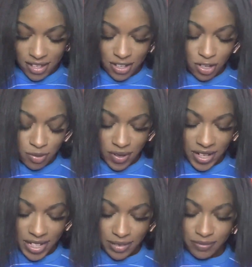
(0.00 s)
Oh,
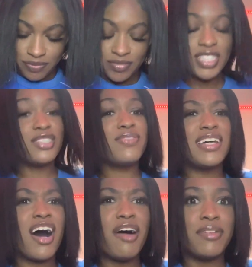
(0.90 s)
this is
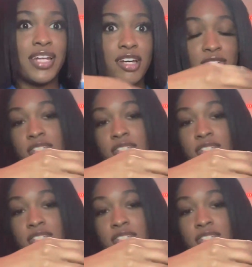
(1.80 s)
really hard with nails,